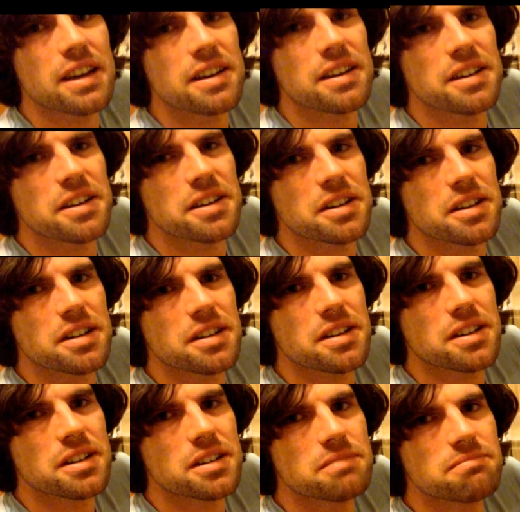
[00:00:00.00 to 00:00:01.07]

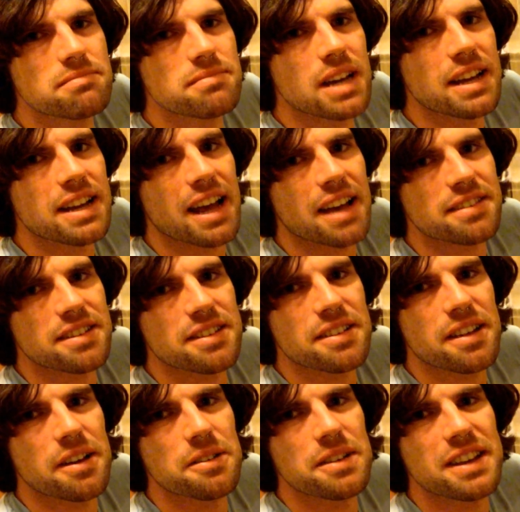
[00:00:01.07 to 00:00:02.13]
an
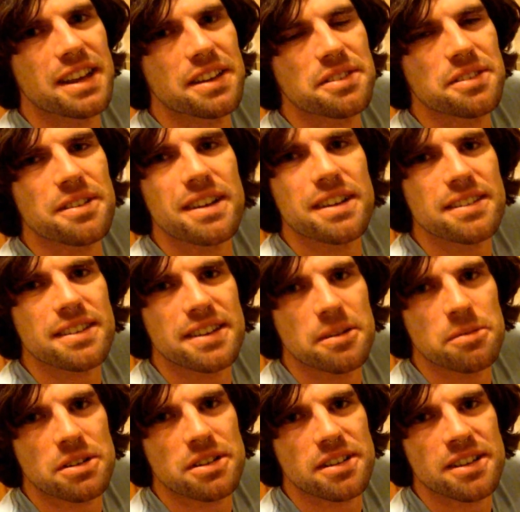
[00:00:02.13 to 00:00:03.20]
acetylcholinesterase
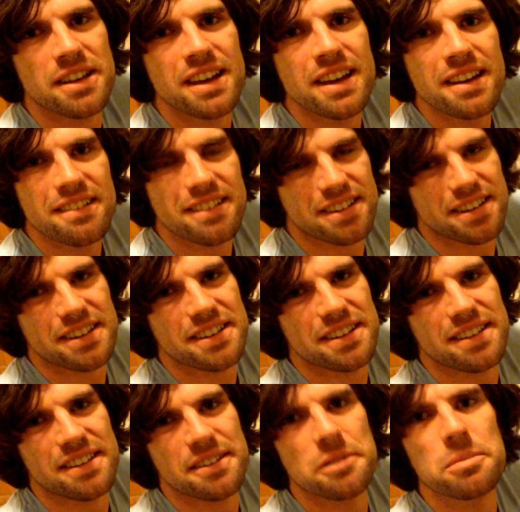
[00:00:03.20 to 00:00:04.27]
inhibitor, which I
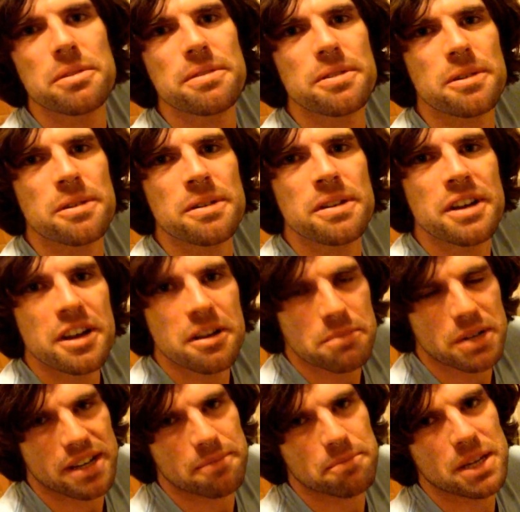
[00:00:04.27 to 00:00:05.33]
didn't know before.
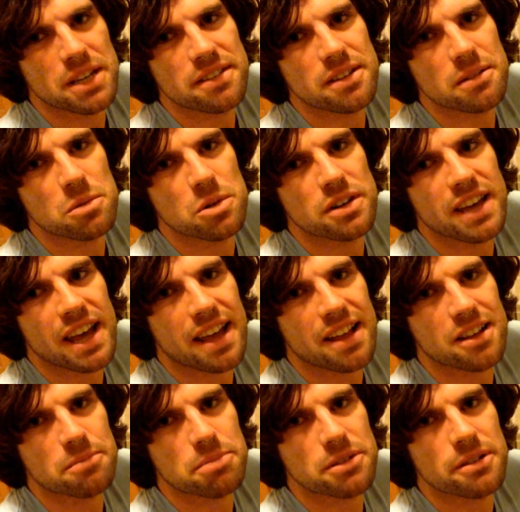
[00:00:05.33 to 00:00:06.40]
But it means it would
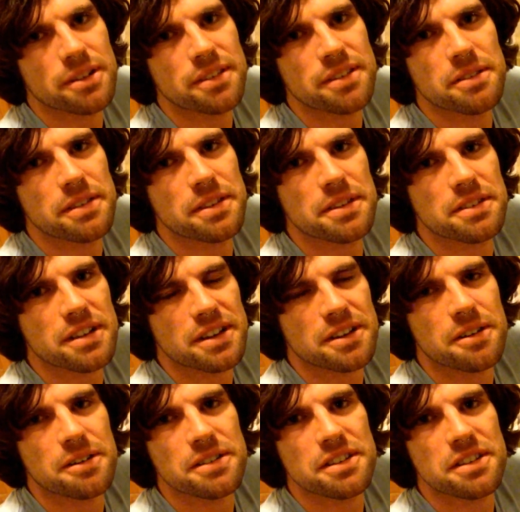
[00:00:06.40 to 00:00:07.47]
help also with things like
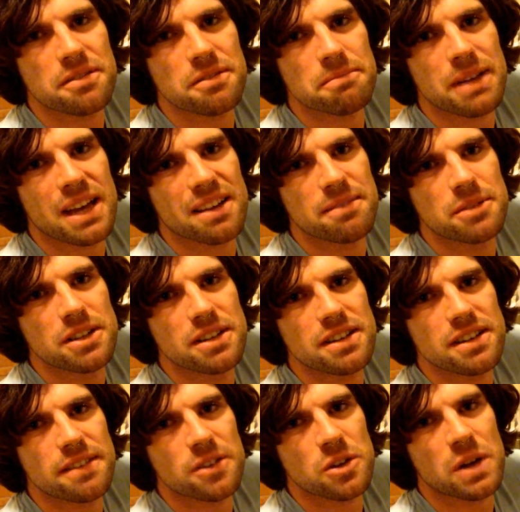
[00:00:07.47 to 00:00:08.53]
cognitive impairment
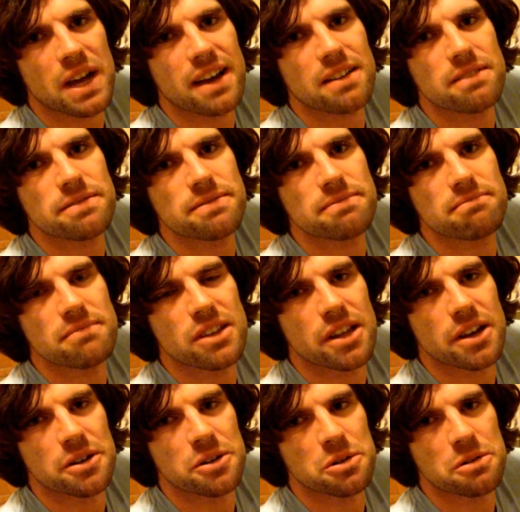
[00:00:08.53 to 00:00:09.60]
if you have
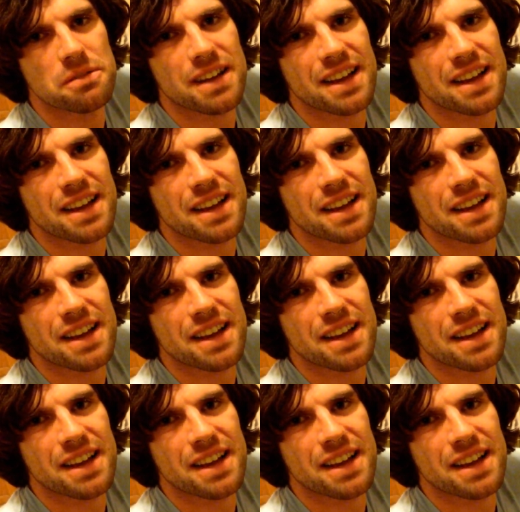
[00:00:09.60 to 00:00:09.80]
low